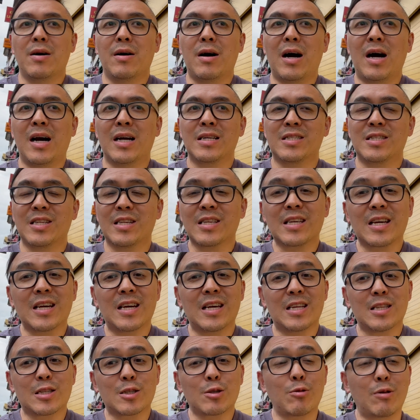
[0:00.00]
I did get
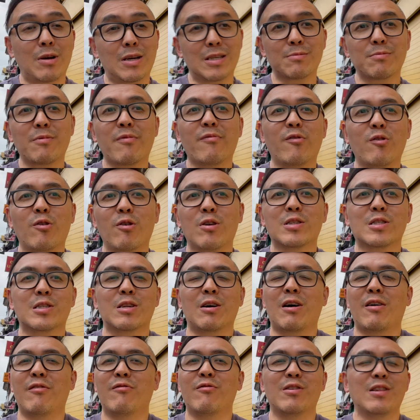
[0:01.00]
it twice before, so
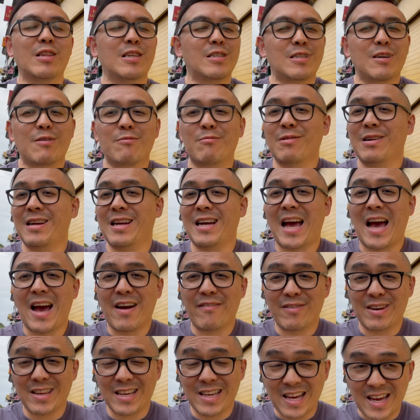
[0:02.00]
I really don't want to
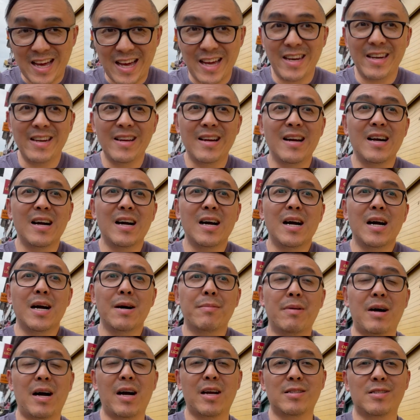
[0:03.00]
have it again.
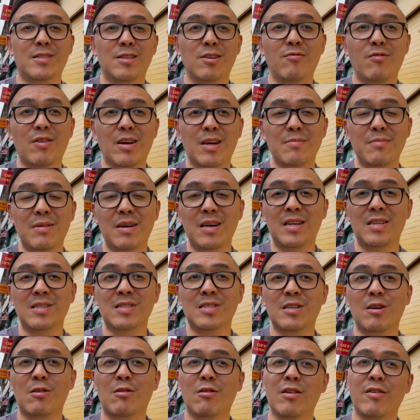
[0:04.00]
But I do recommend
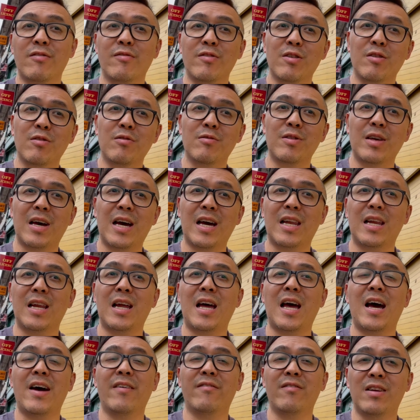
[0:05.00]
to all of you that
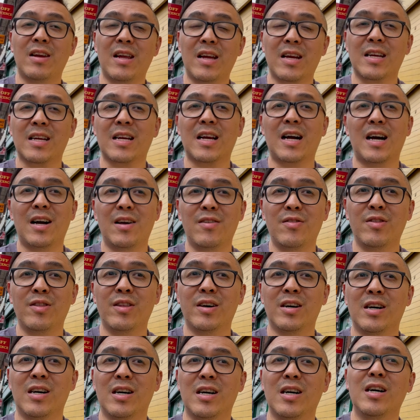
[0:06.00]
haven't gotten
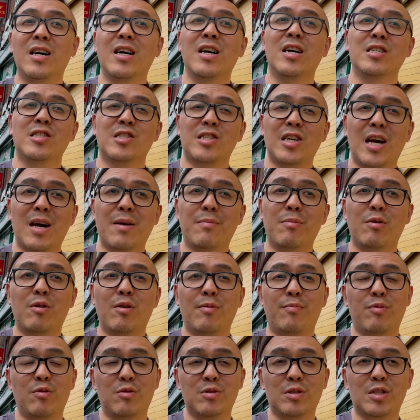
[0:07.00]
the jab or
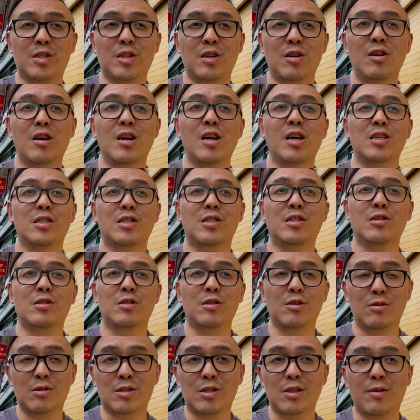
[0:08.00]
booster to
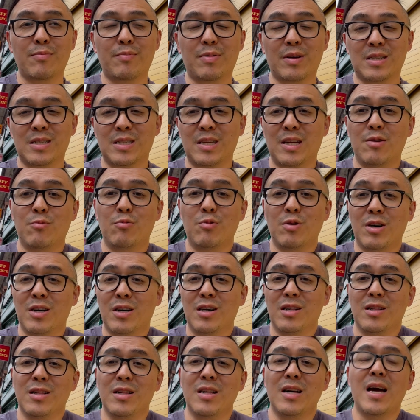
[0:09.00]
do so because it
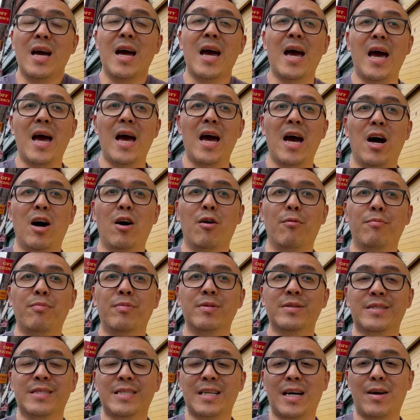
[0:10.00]
will help
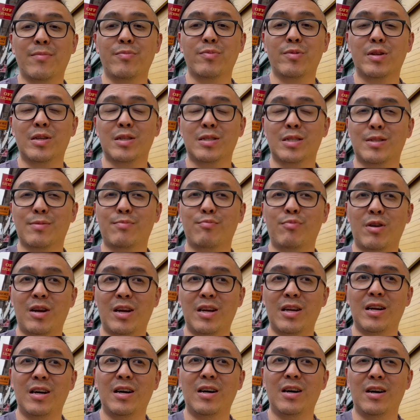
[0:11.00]
stop the
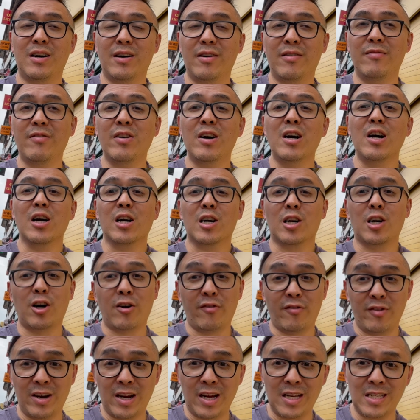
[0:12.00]
spread of
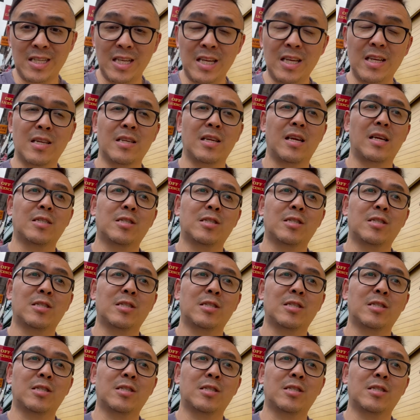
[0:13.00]
COVID-19.